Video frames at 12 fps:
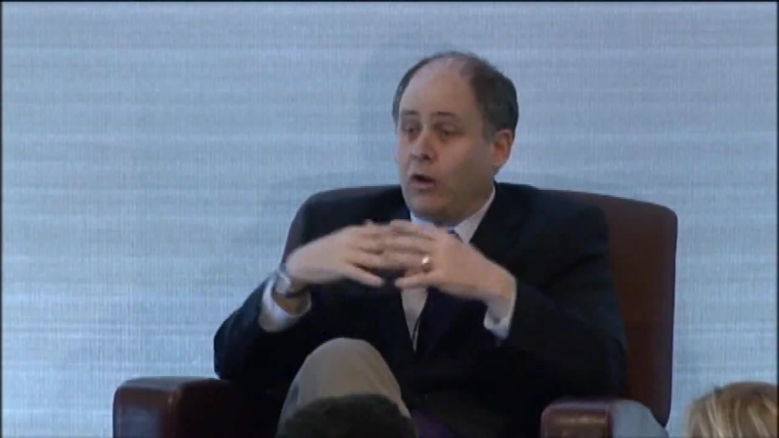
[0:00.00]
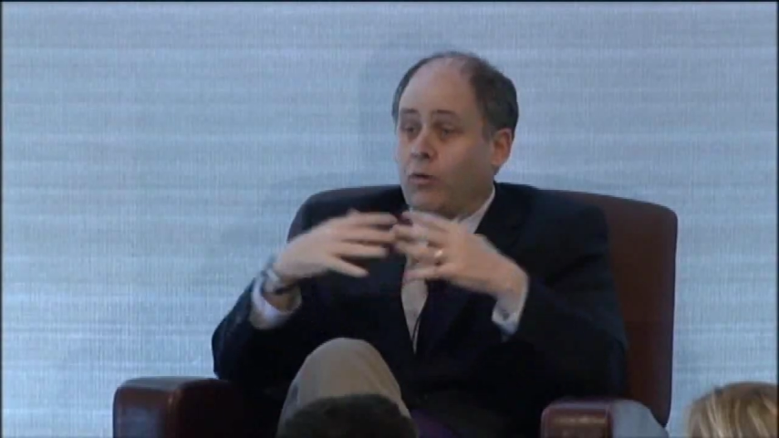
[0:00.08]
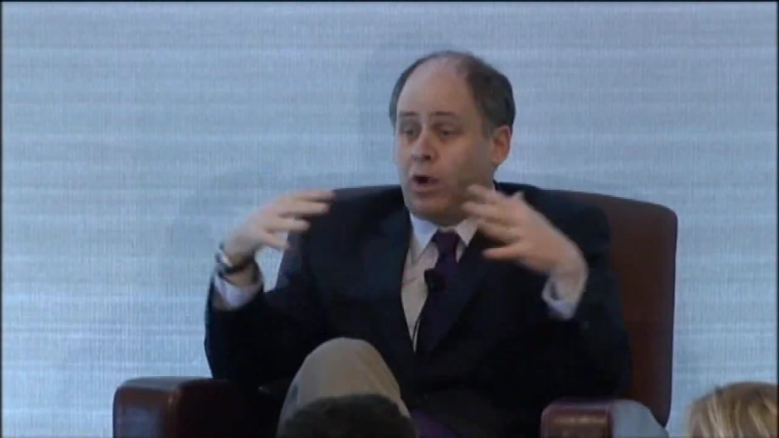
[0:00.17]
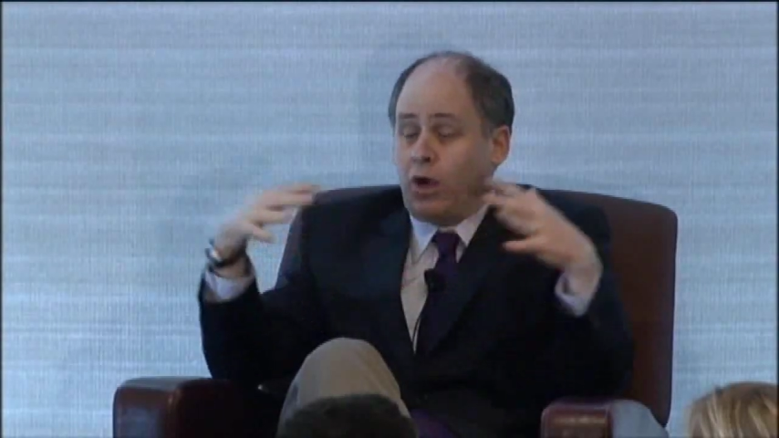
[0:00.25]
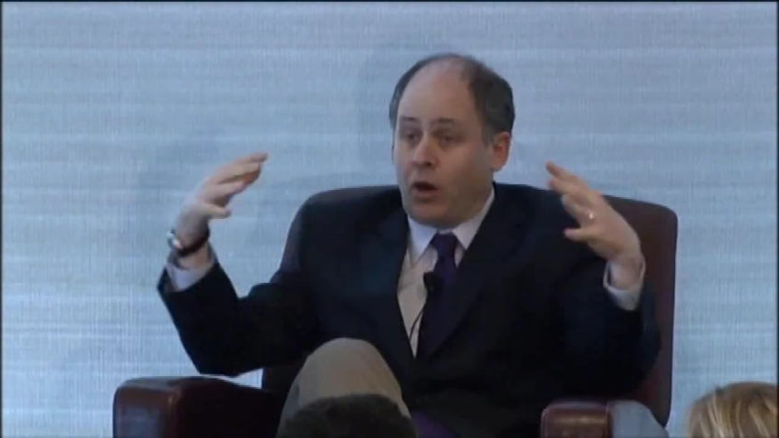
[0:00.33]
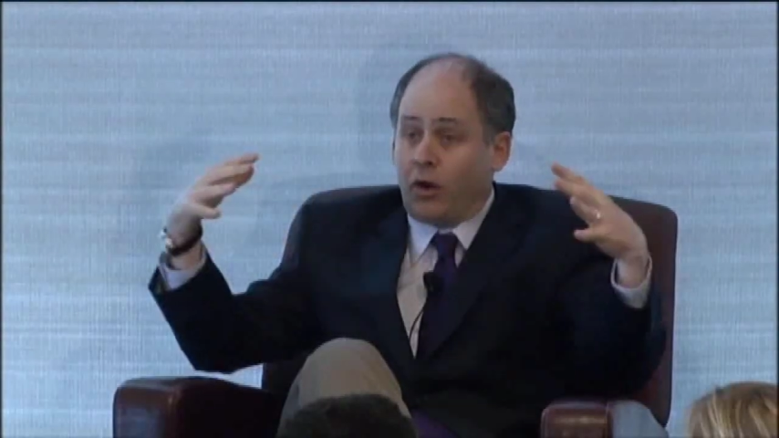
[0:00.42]

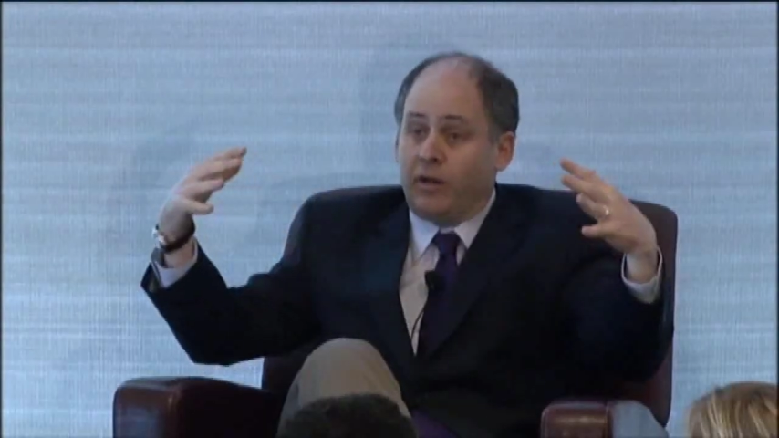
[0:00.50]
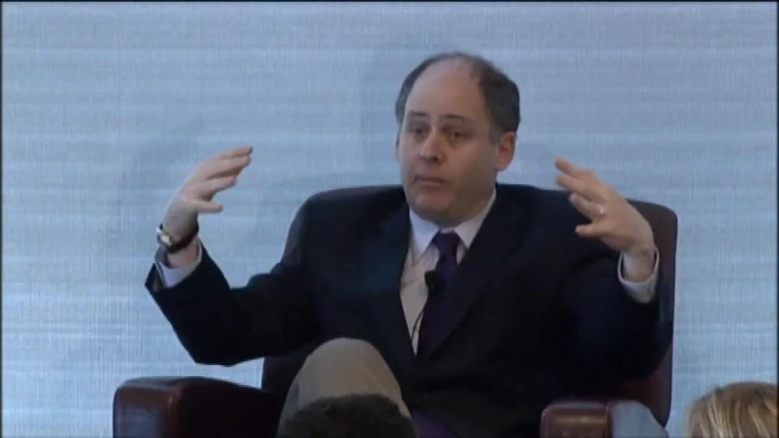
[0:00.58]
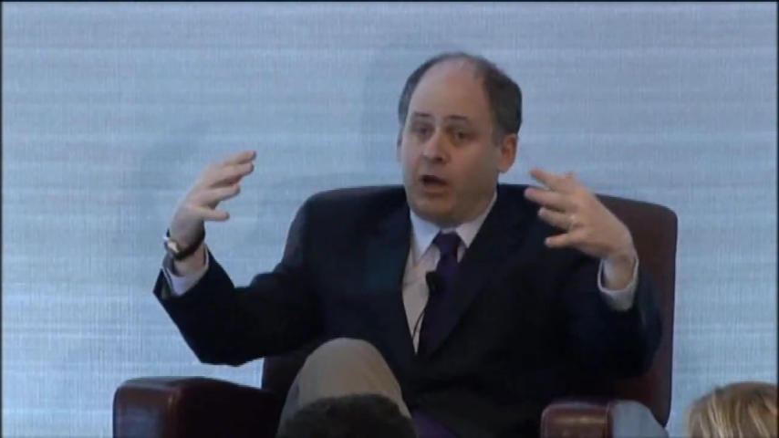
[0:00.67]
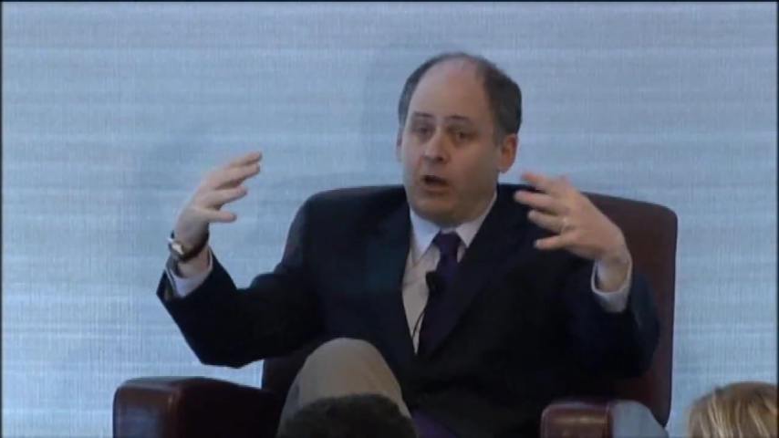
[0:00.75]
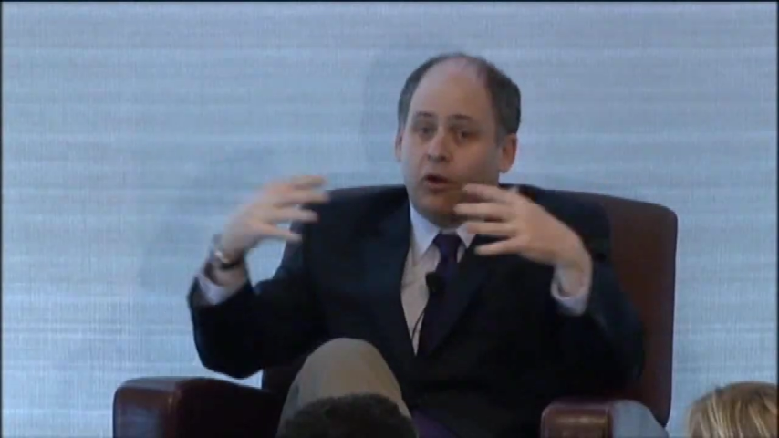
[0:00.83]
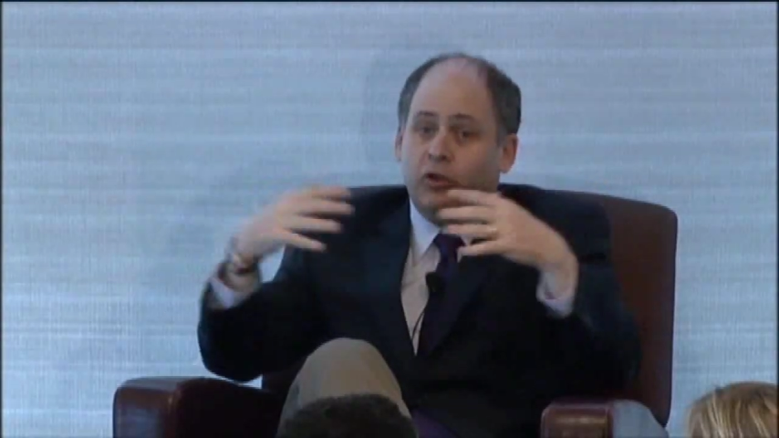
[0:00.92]
well
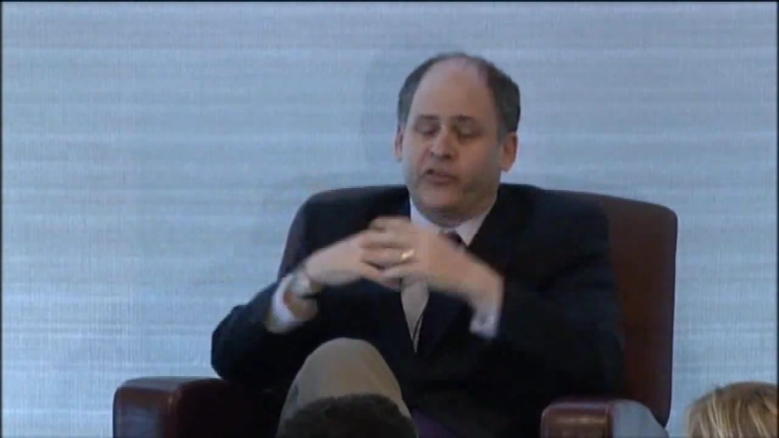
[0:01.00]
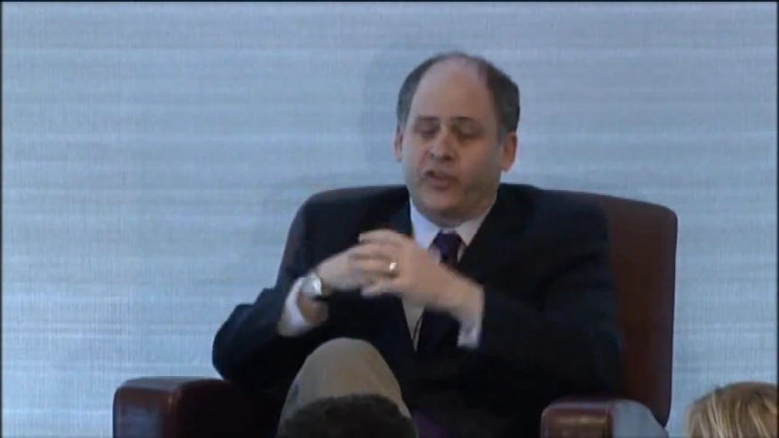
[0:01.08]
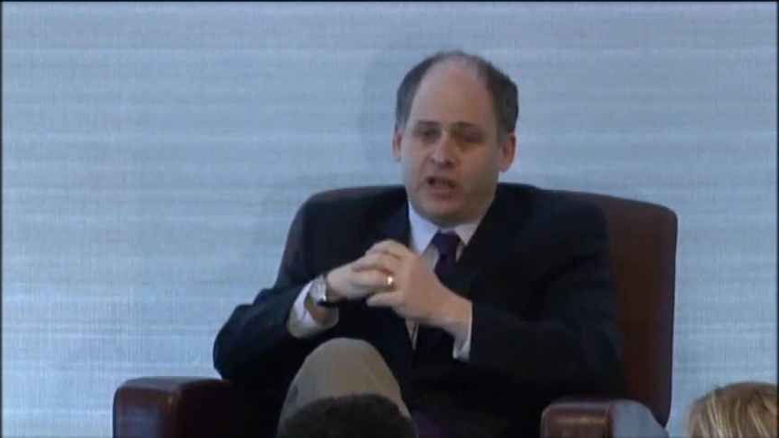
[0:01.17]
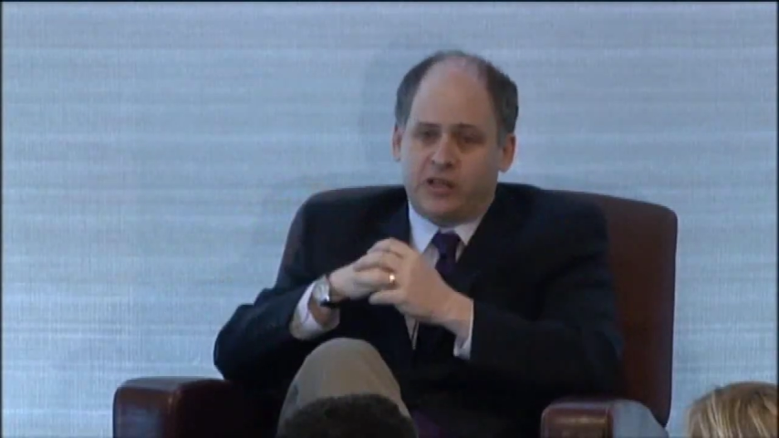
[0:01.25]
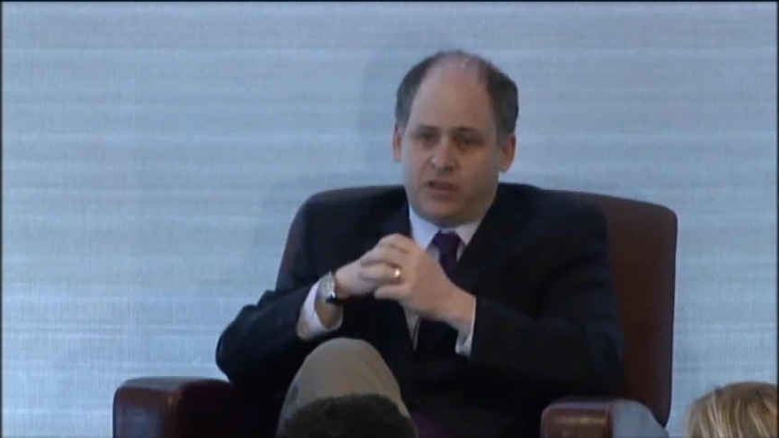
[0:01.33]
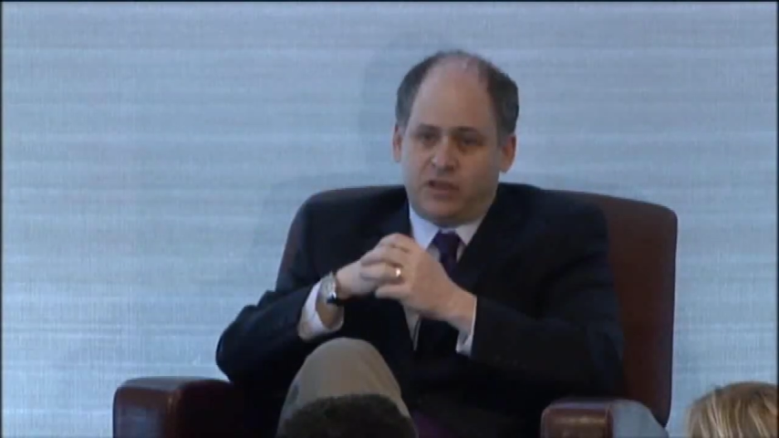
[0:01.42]
regarded by all
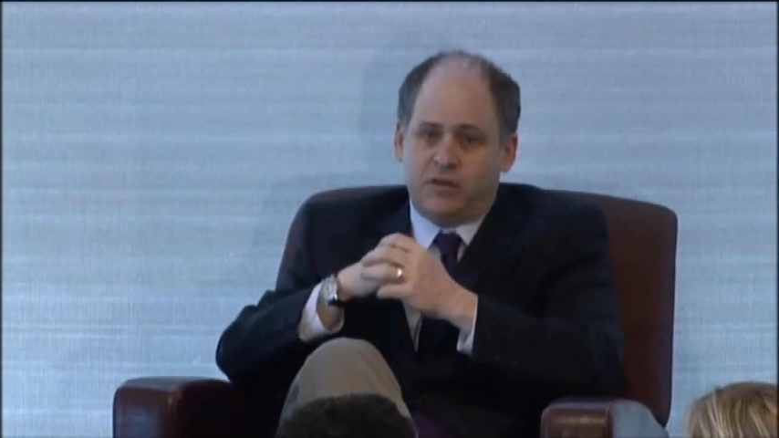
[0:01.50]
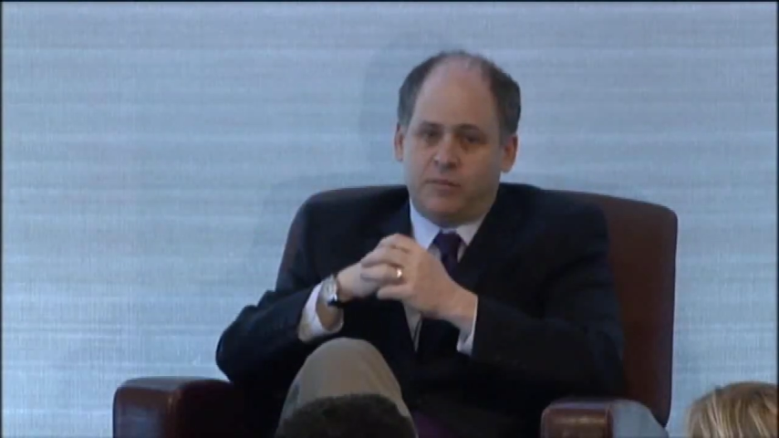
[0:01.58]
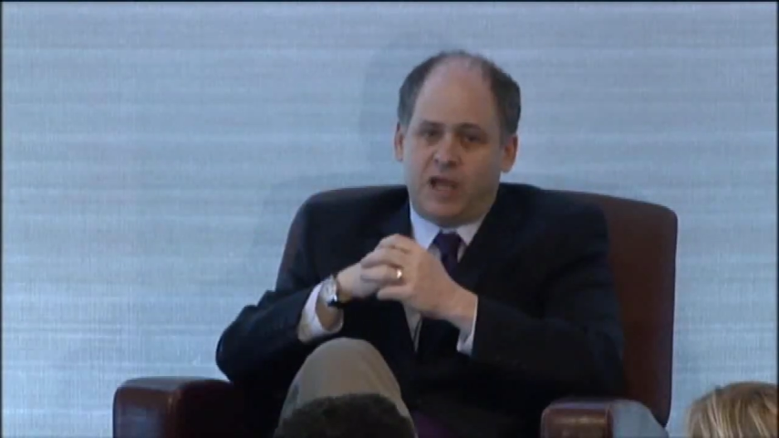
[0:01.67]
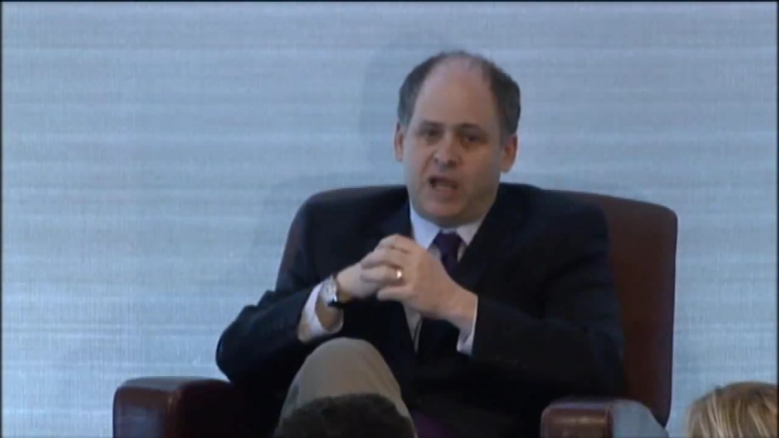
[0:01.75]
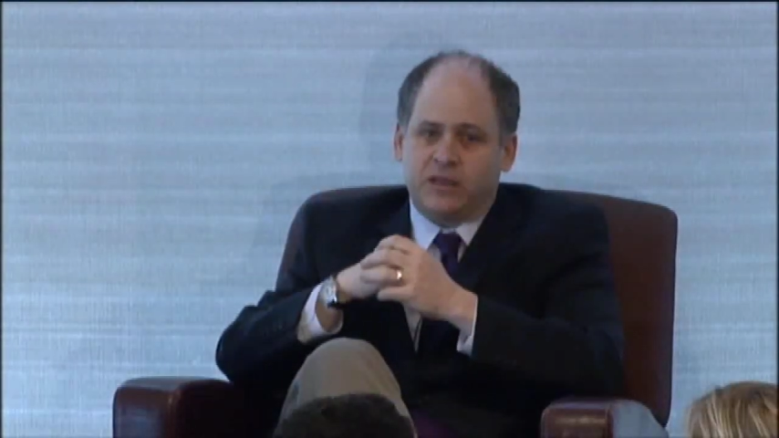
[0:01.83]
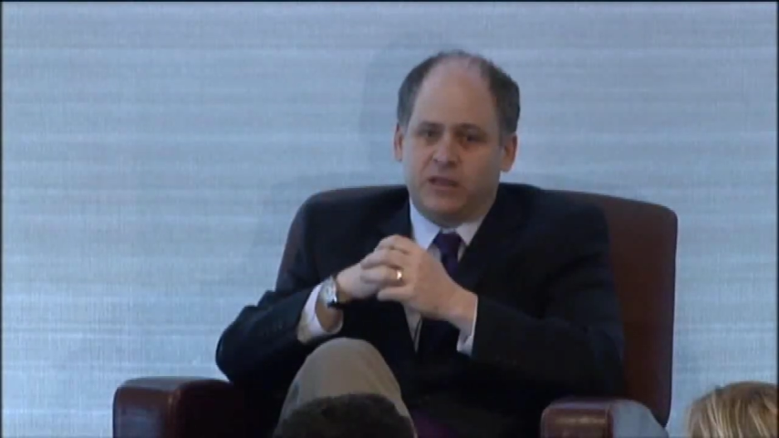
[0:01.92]
sides of the
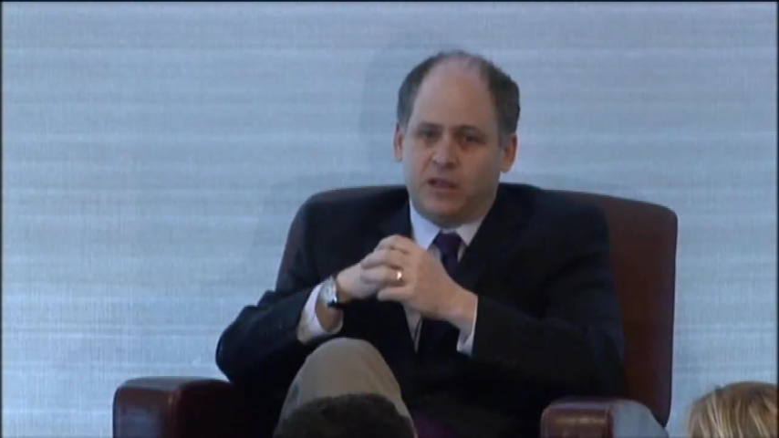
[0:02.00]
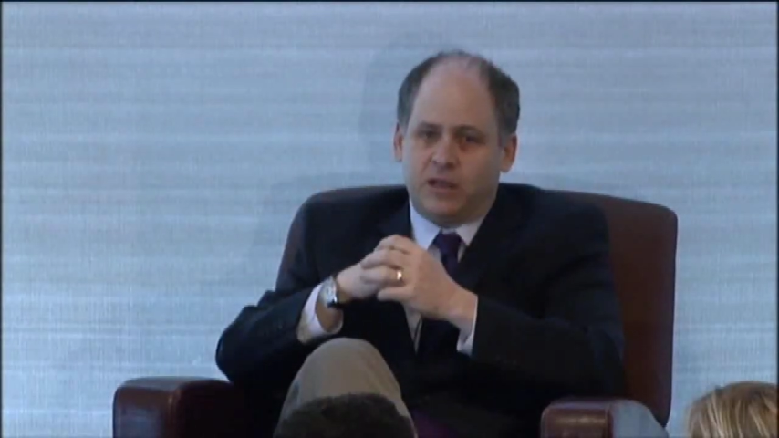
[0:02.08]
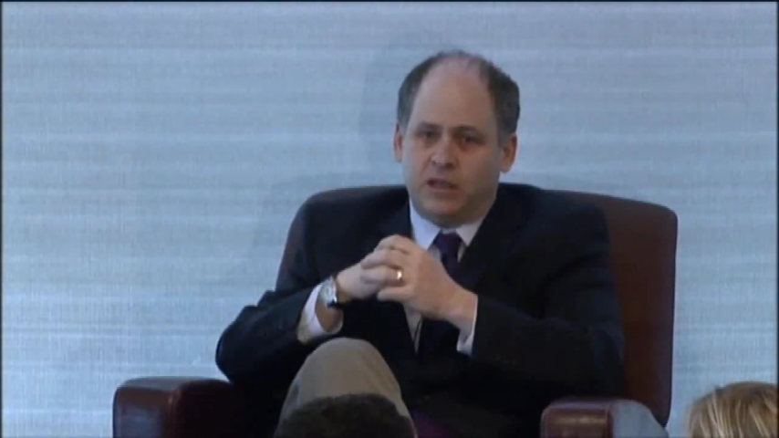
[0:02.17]
debate,